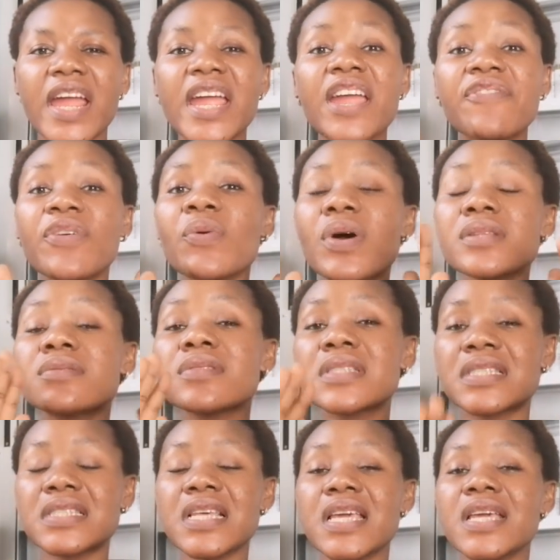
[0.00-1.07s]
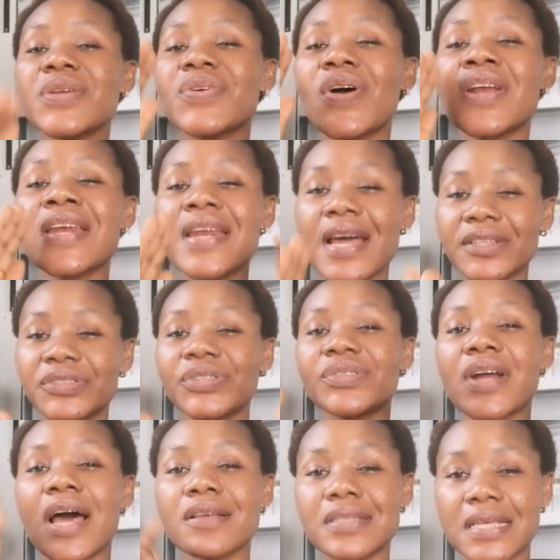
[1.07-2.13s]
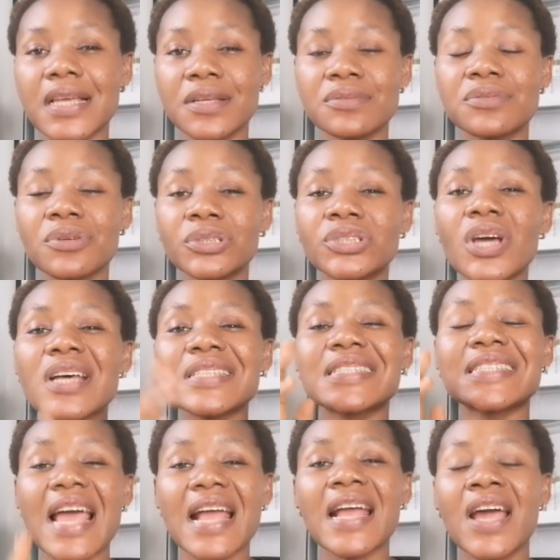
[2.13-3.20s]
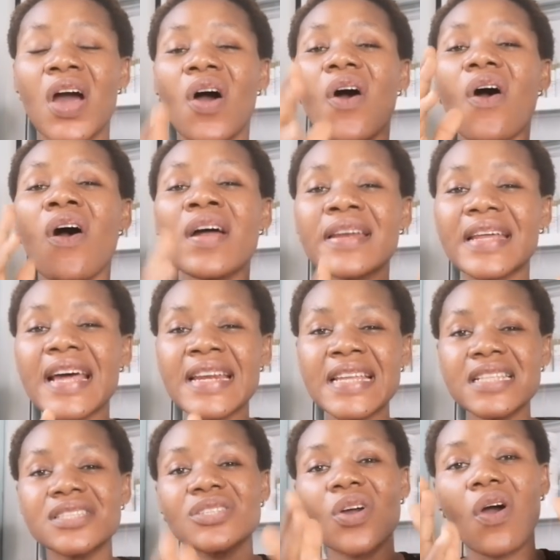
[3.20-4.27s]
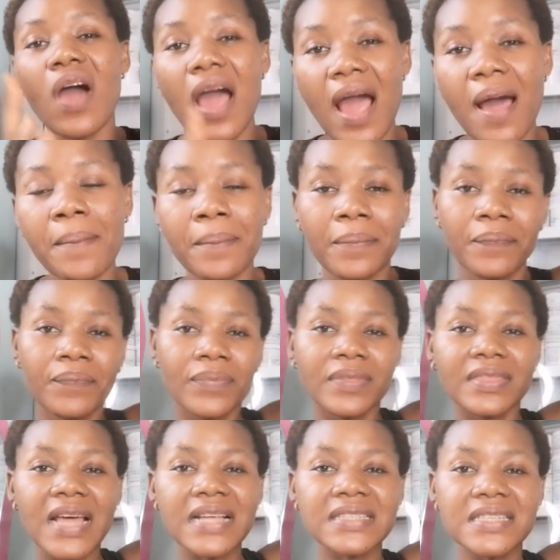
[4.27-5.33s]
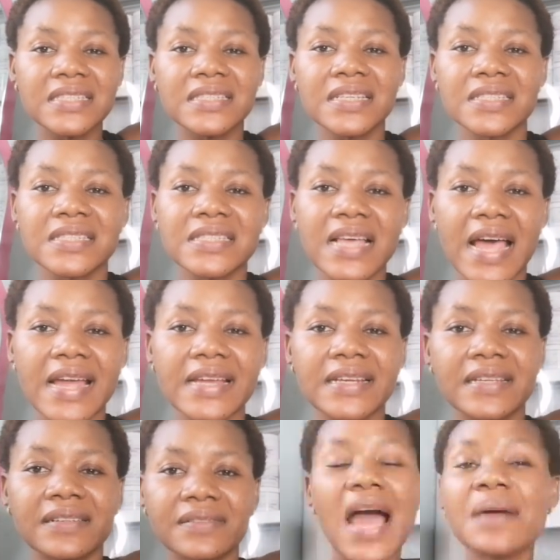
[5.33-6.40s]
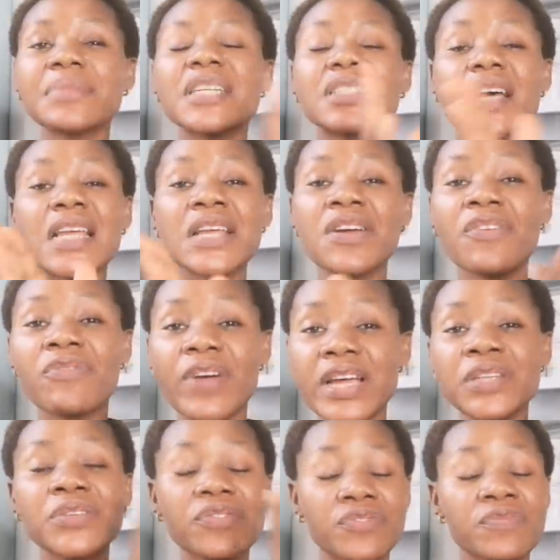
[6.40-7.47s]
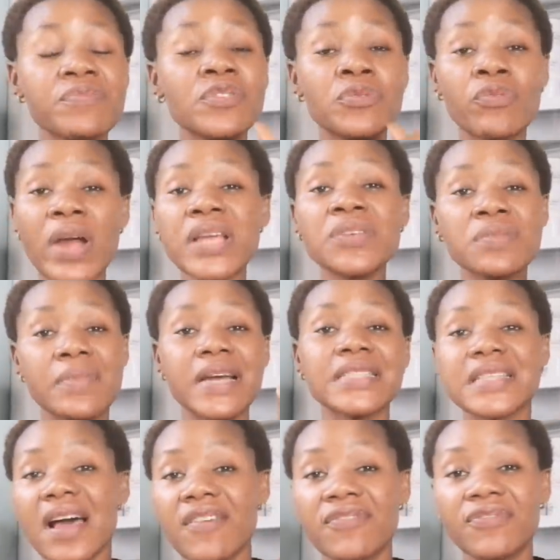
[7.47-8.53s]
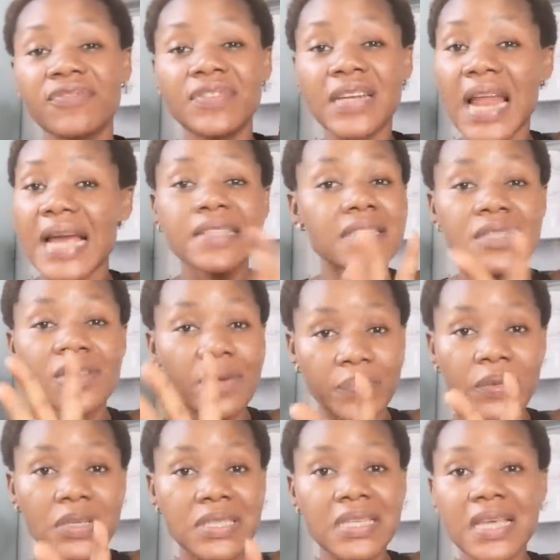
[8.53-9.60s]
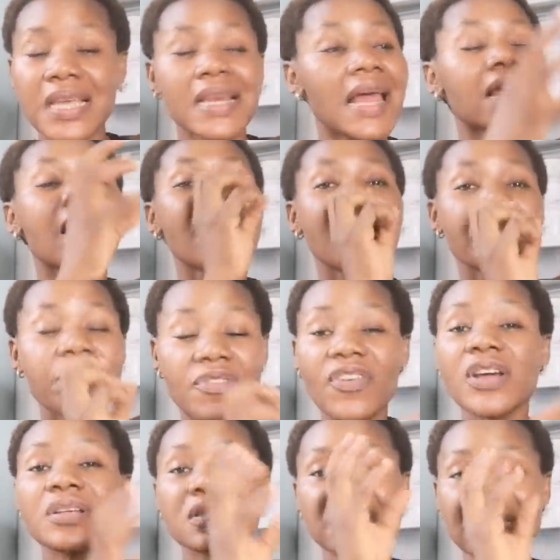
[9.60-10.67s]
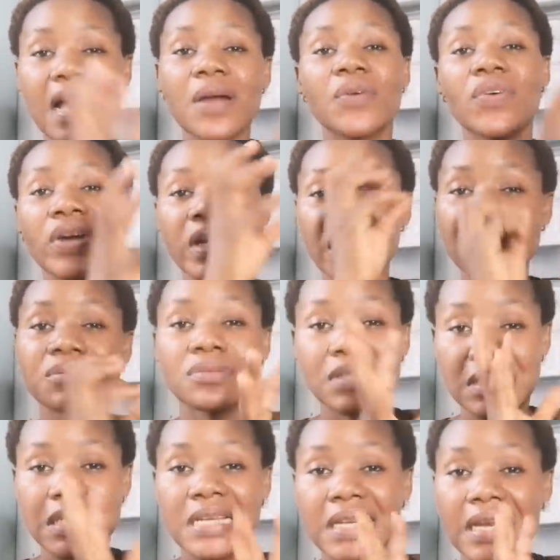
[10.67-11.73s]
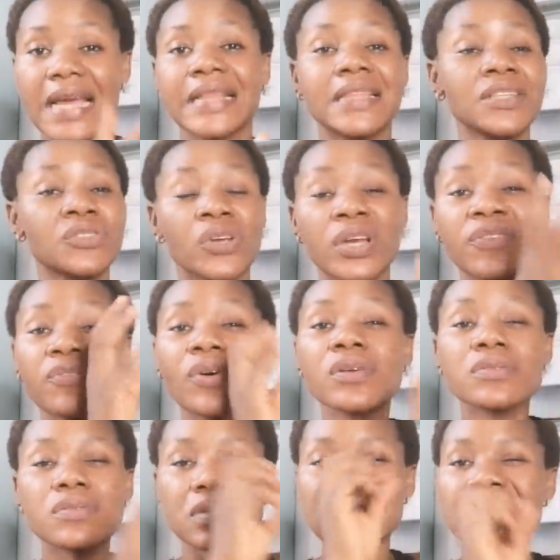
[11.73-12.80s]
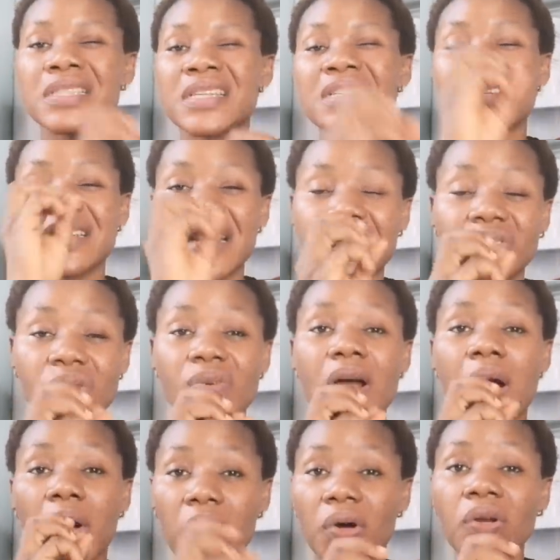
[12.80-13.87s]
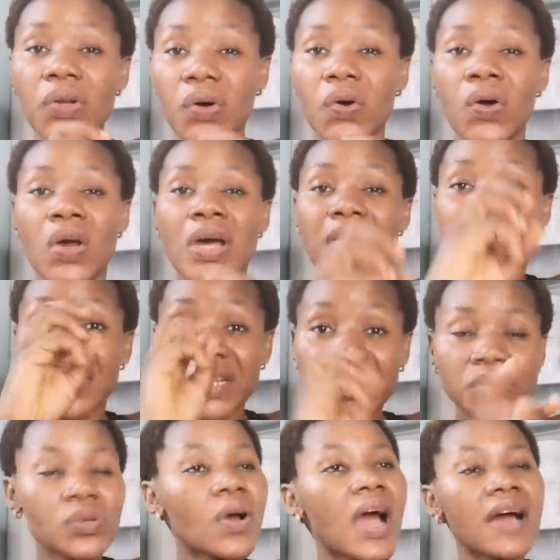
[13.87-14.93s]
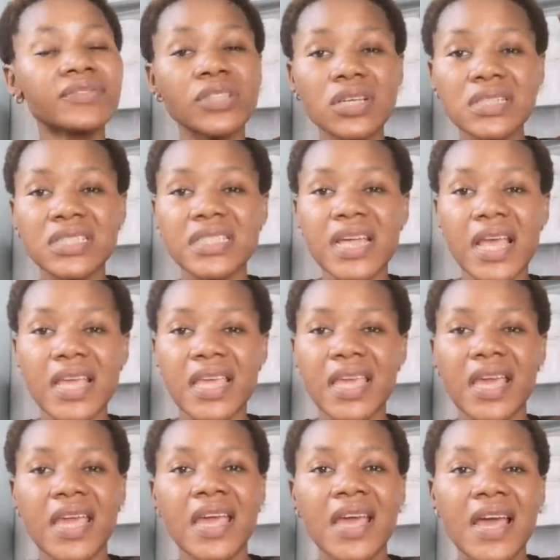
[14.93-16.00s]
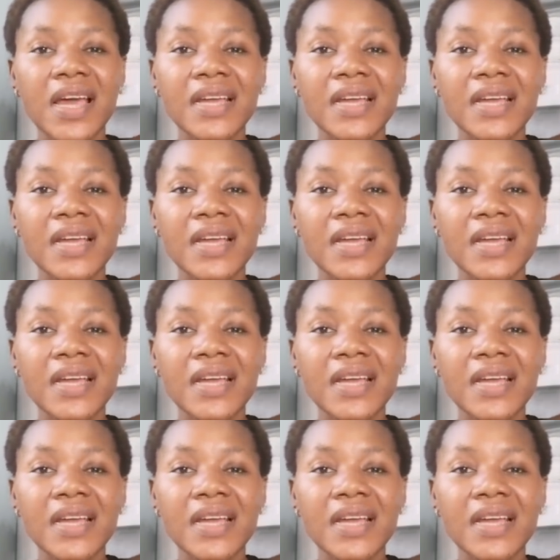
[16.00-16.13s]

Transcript: If you want to see your natural skin tone, just check underneath your arm. That is this side. I'm not talking of when you might have lightened up your skin, like before you start going into skin lightening journey. If you want to see the natural color that you have, just check here.